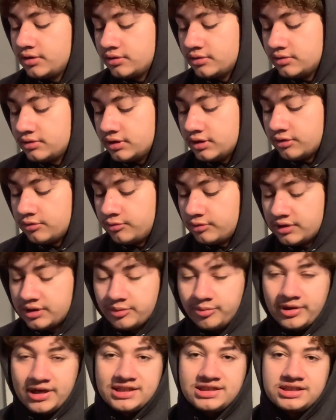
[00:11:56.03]
you know, when the
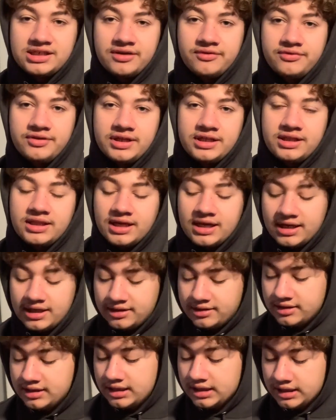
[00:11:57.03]
bite's tough like
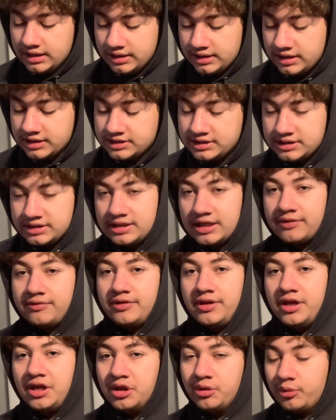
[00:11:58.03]
that, then this is
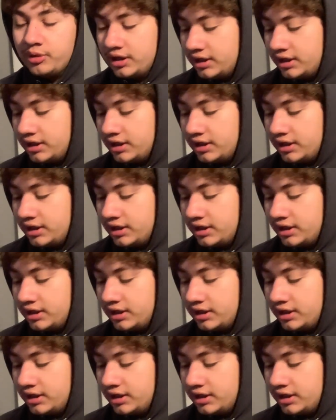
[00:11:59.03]
definitely a good way to